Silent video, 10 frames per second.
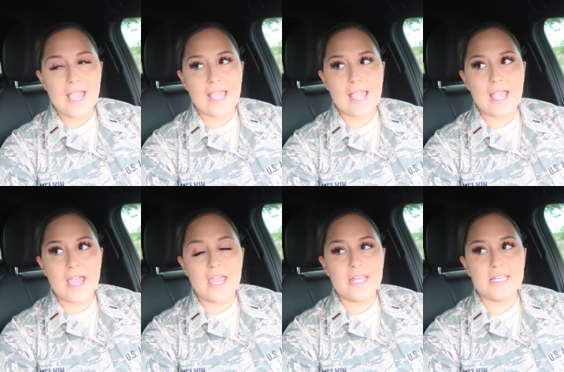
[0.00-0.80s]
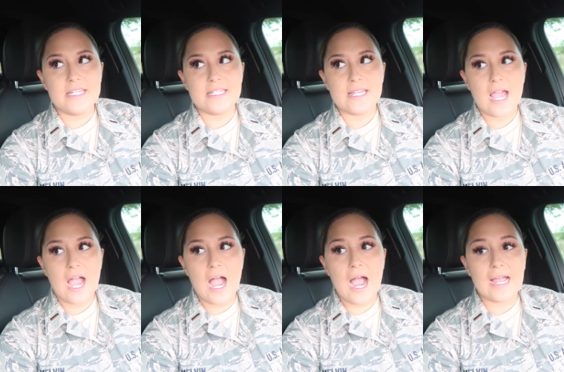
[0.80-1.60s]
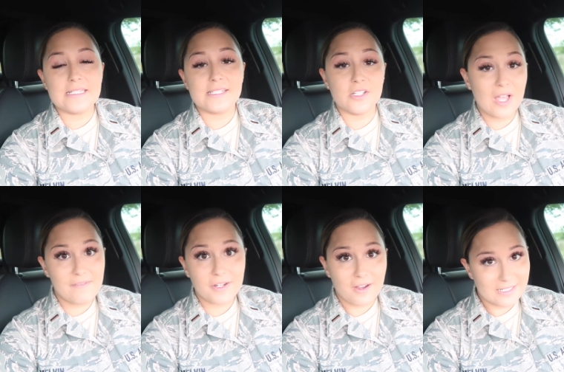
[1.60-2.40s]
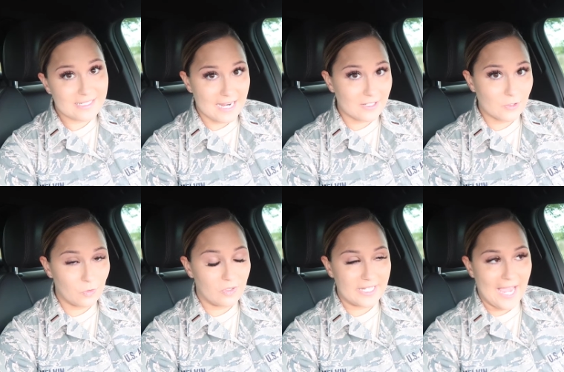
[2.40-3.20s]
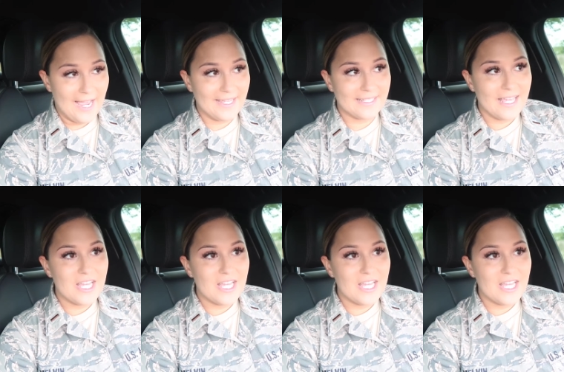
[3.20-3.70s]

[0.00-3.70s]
and I still haven't gone to tech school yet,